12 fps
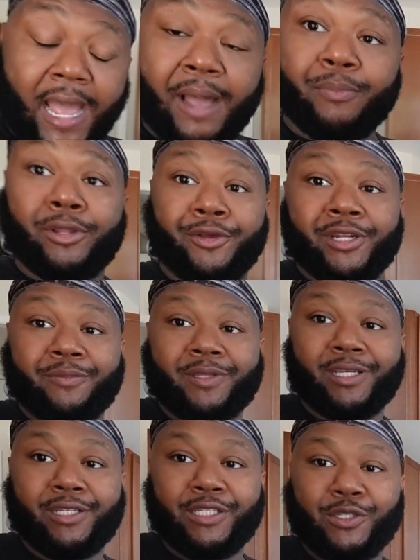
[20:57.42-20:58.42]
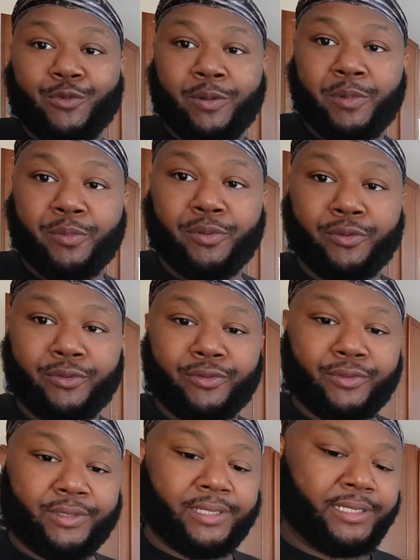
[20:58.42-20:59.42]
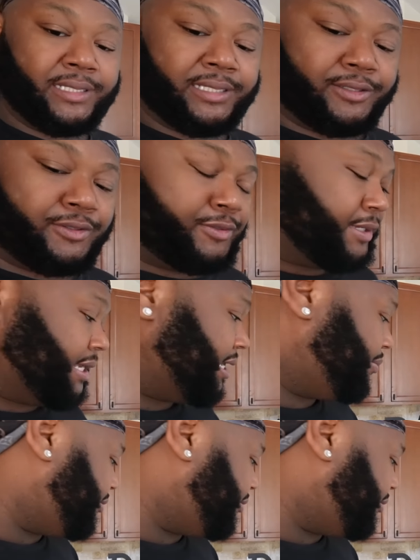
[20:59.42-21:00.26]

I'm blowing up these swimming pools, these little kiddie